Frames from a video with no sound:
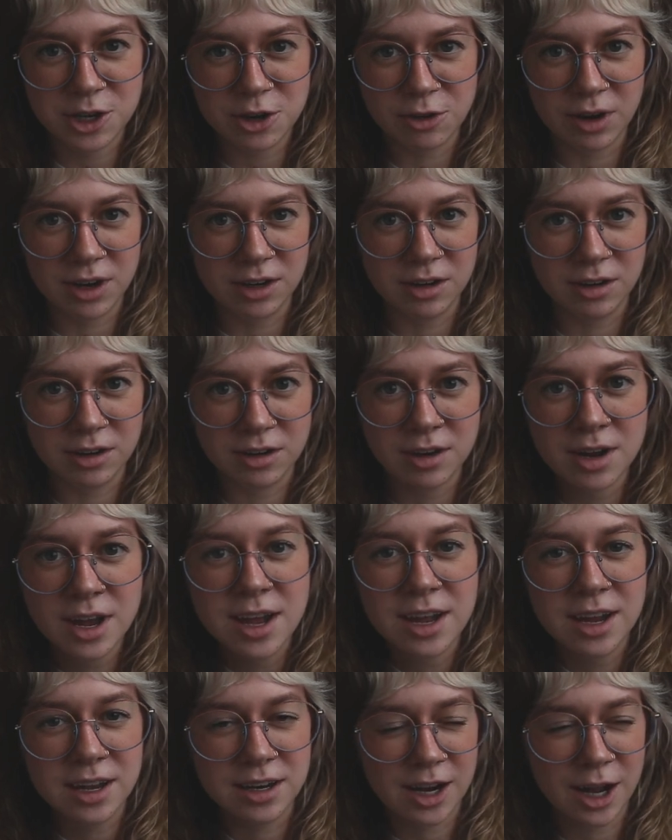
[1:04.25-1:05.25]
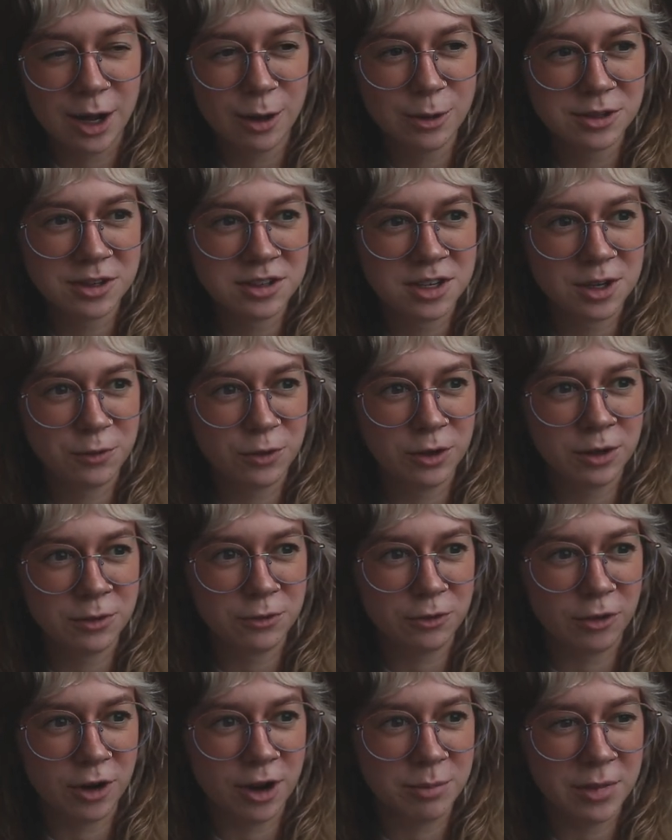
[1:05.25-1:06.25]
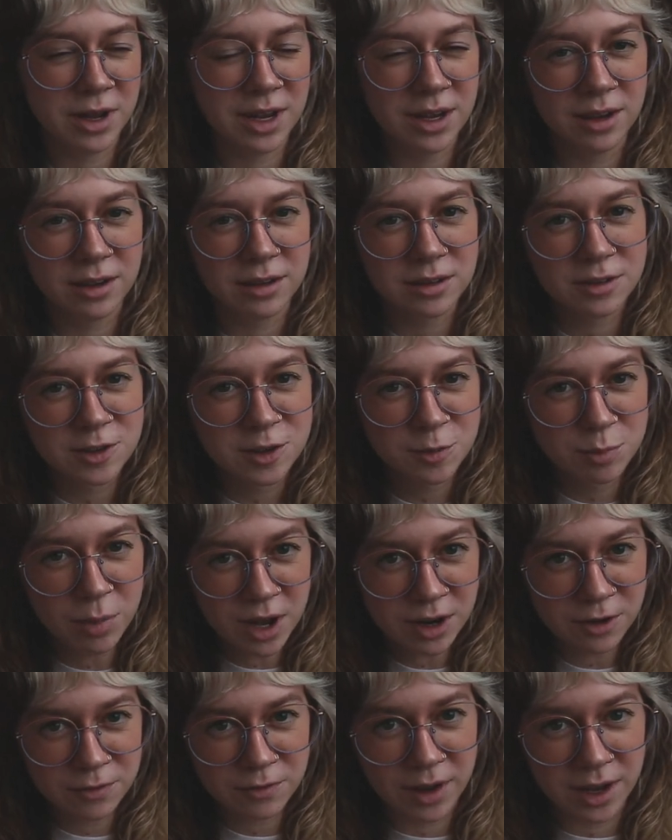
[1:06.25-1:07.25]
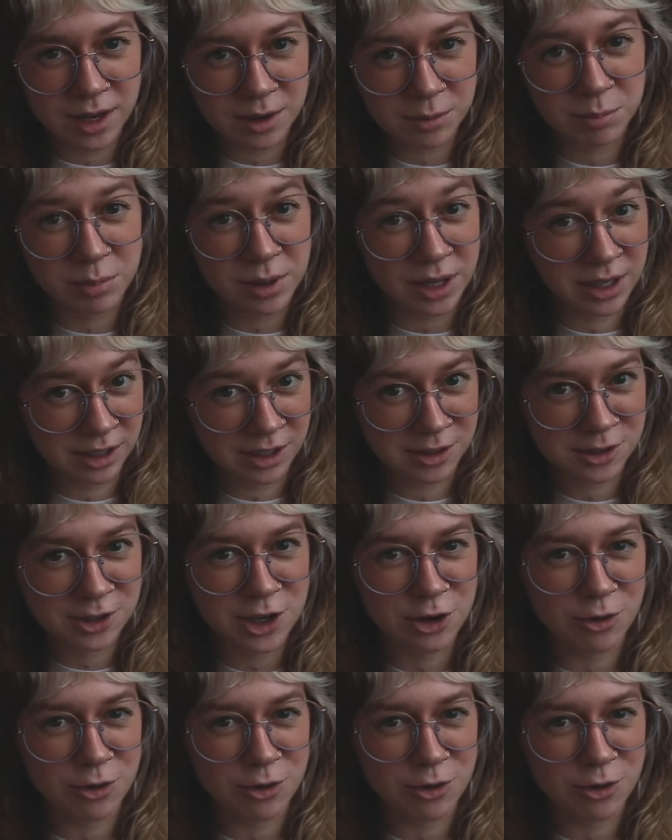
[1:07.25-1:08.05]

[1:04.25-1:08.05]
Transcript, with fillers: curator and how is it different from a Spotify playlist